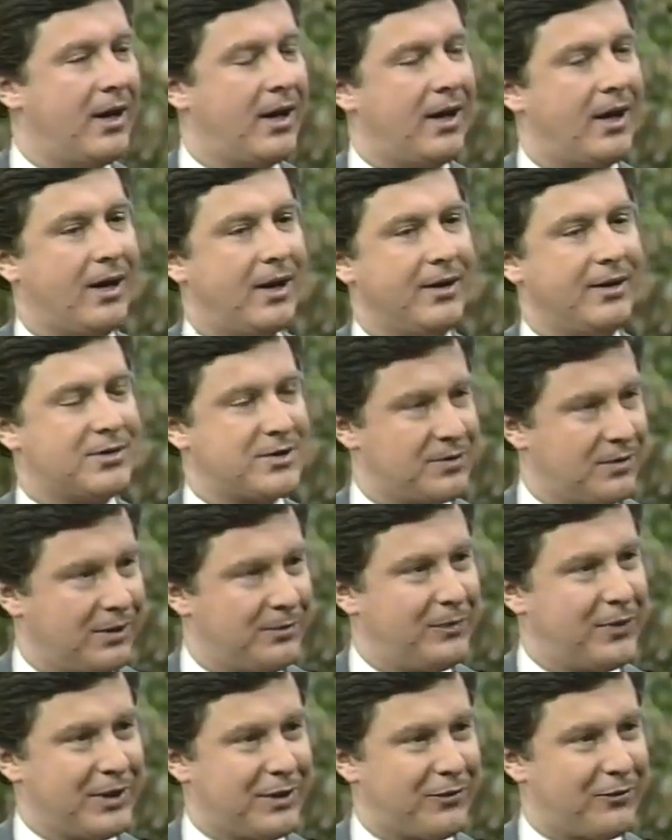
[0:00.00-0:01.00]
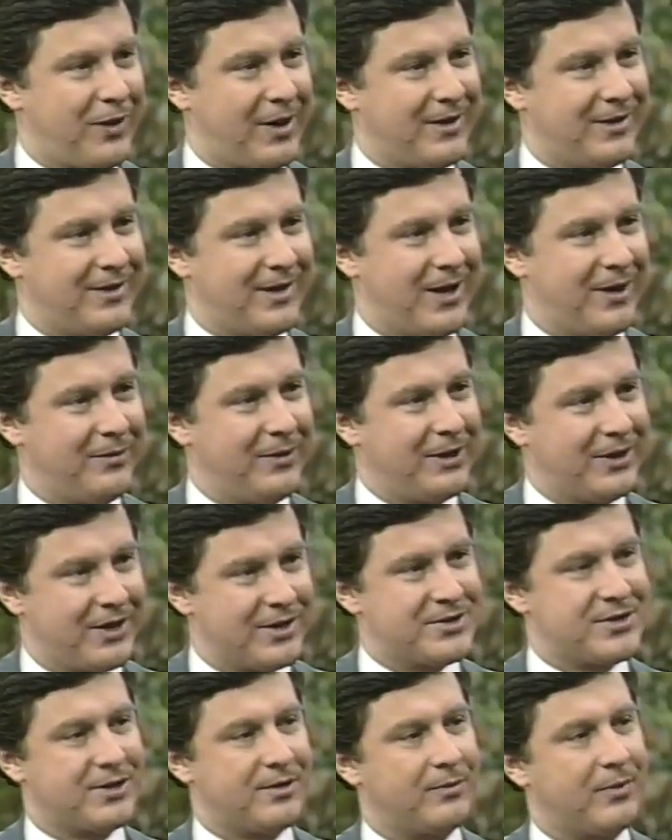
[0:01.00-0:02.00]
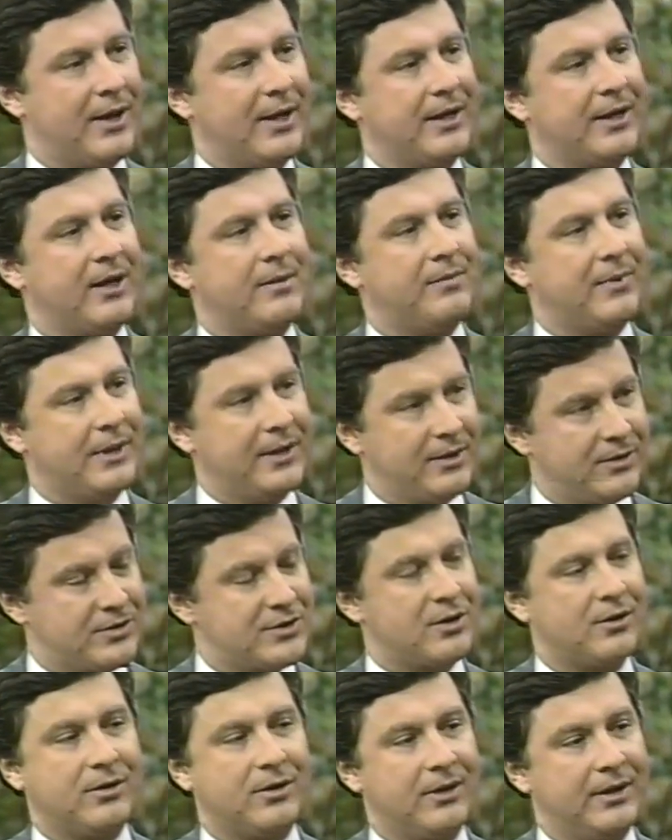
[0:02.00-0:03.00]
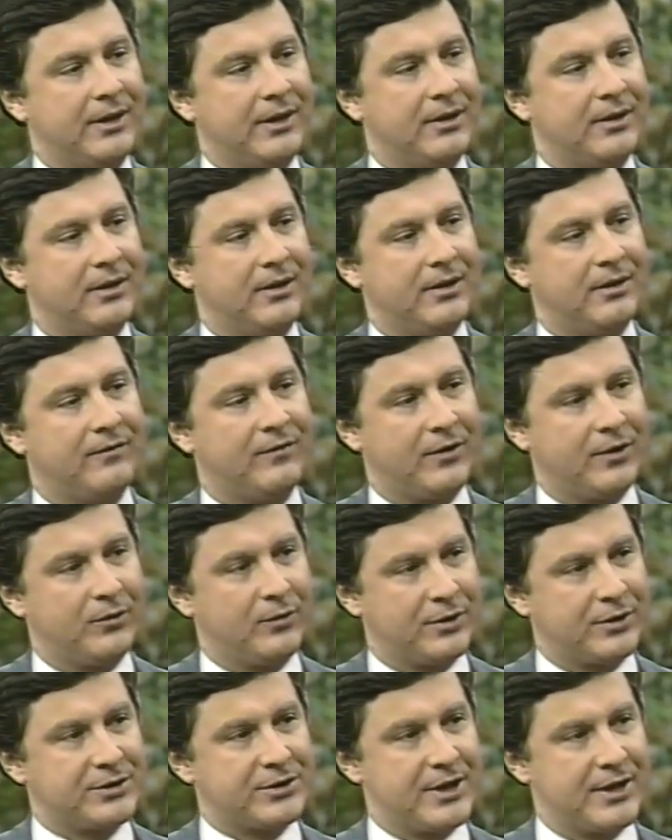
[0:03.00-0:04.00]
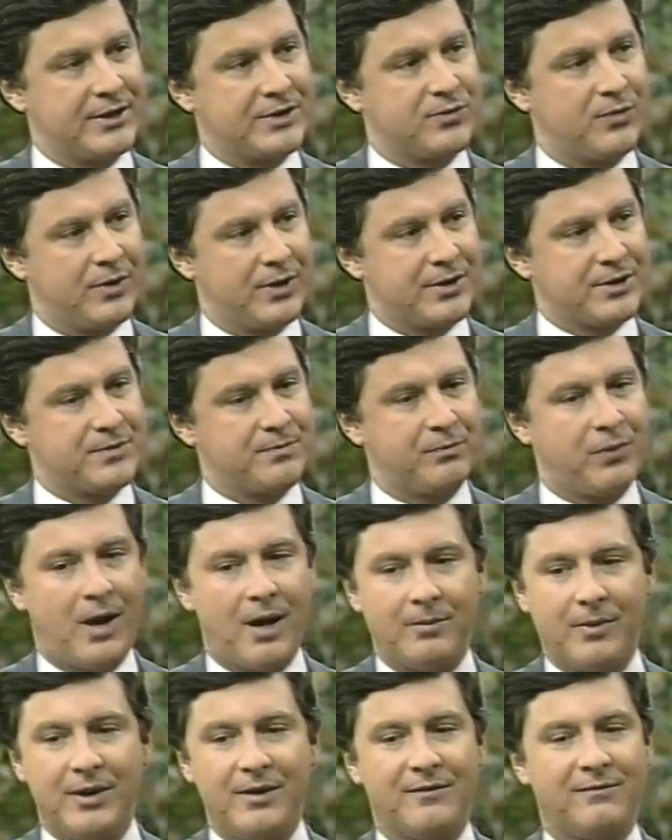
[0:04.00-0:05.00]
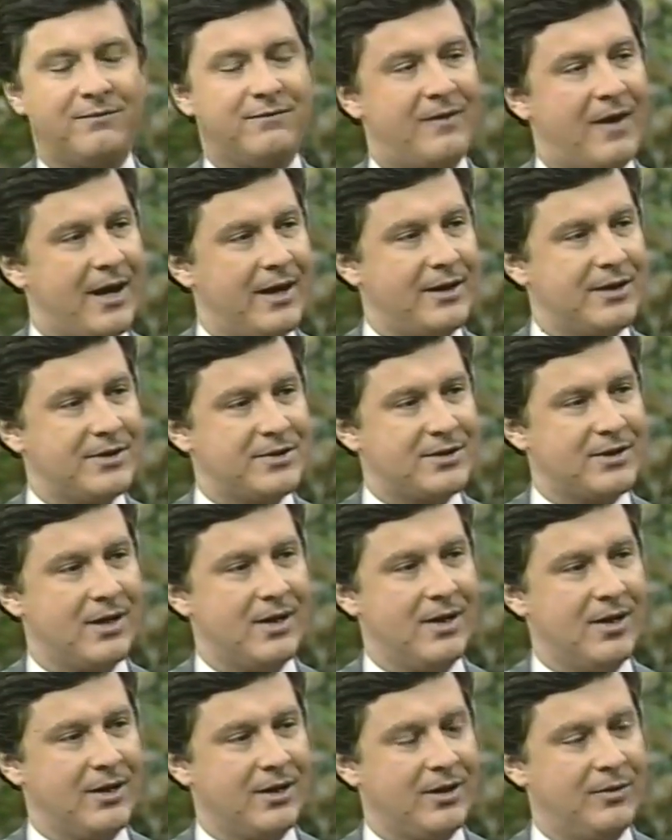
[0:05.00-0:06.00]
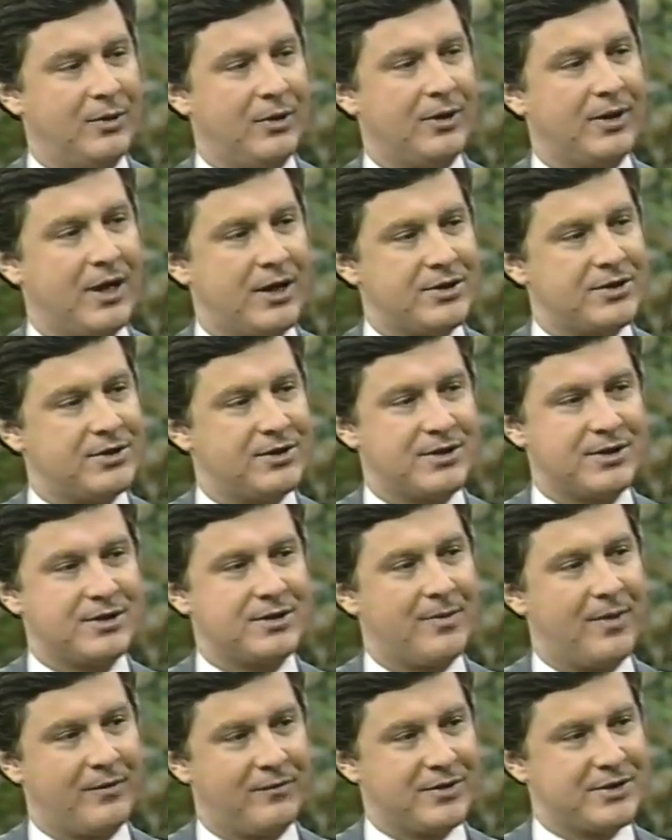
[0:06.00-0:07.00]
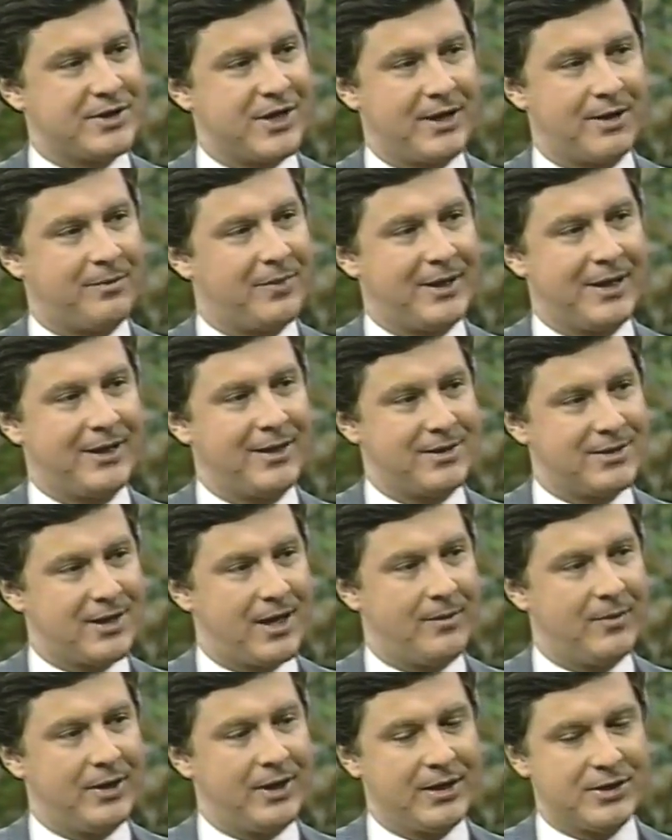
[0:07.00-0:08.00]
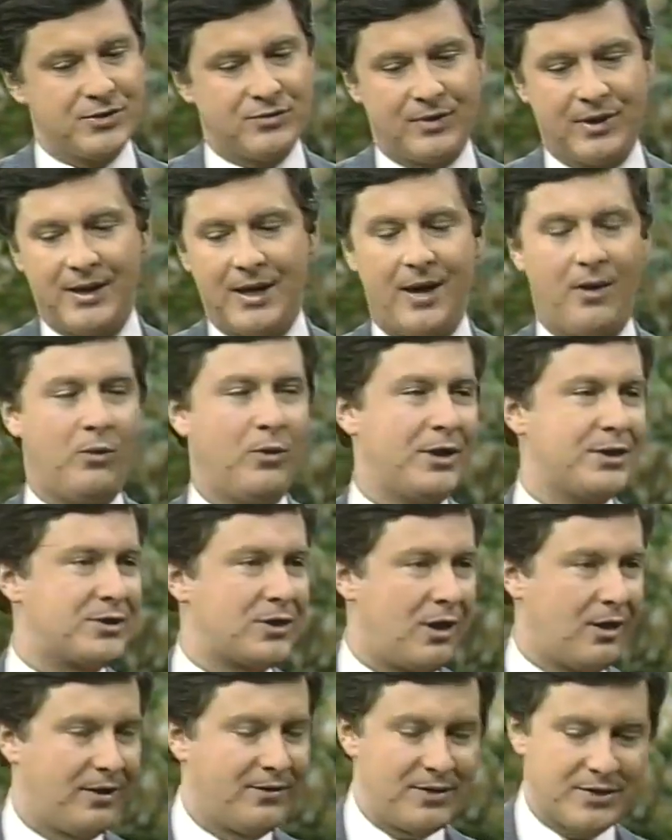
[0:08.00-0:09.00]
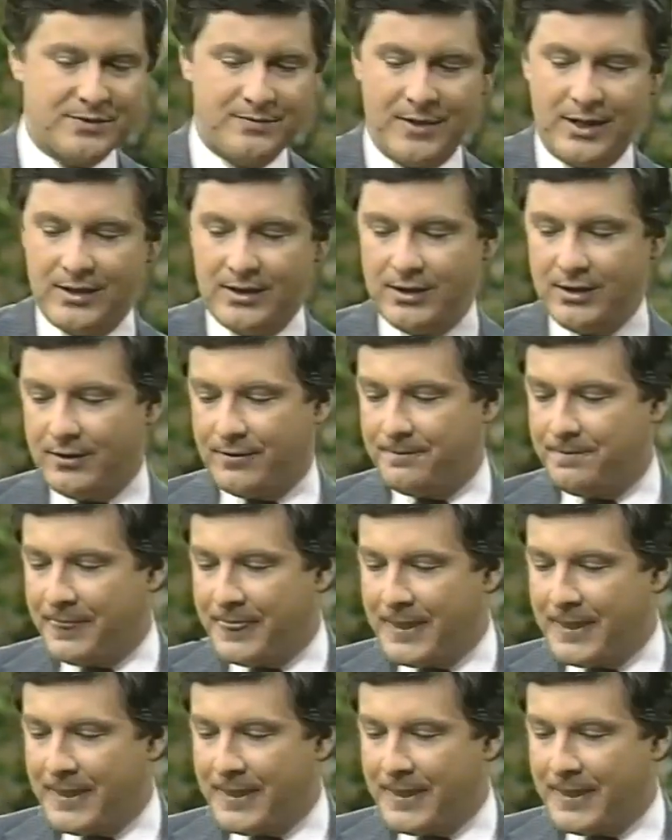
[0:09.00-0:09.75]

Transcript: Uh, it's a little bit threatened now because of the breakup, but it certainly, in, in a very real sense, was probably the finest communication system ever set up at any time in history. Now, what does all of this mean to you?